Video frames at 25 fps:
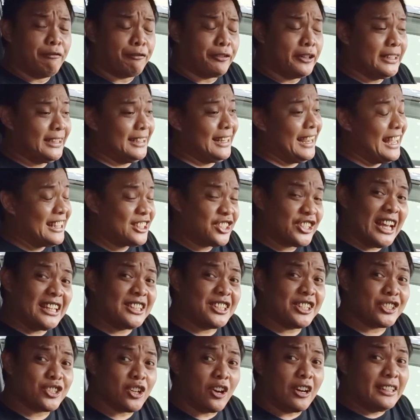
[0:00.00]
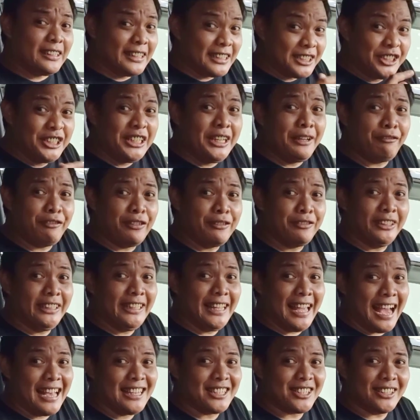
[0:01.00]
and chances are the G50 has
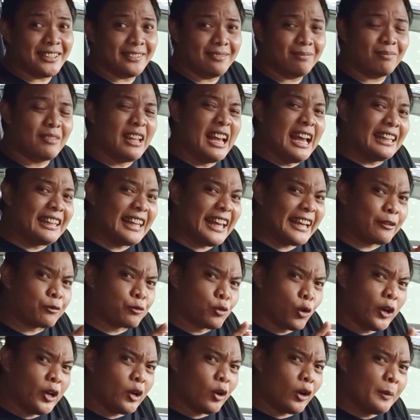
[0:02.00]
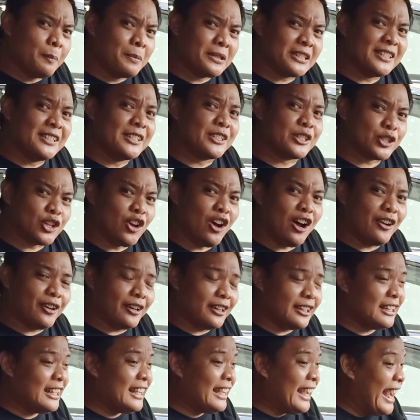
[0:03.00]
it. Like Roy Orbison's song,
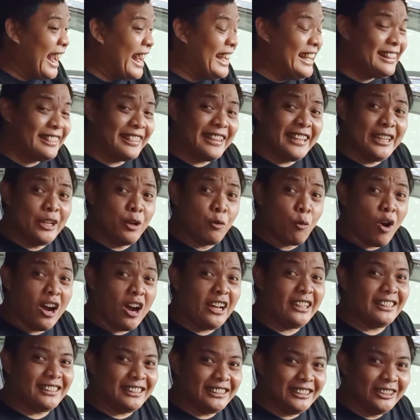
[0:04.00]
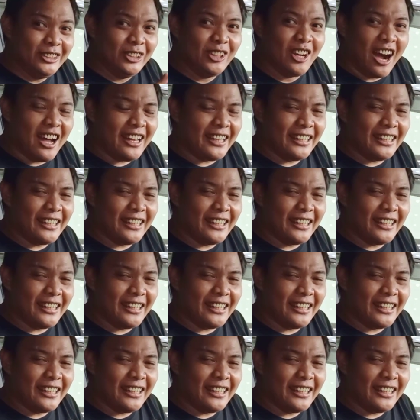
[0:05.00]
anything you want, you got it.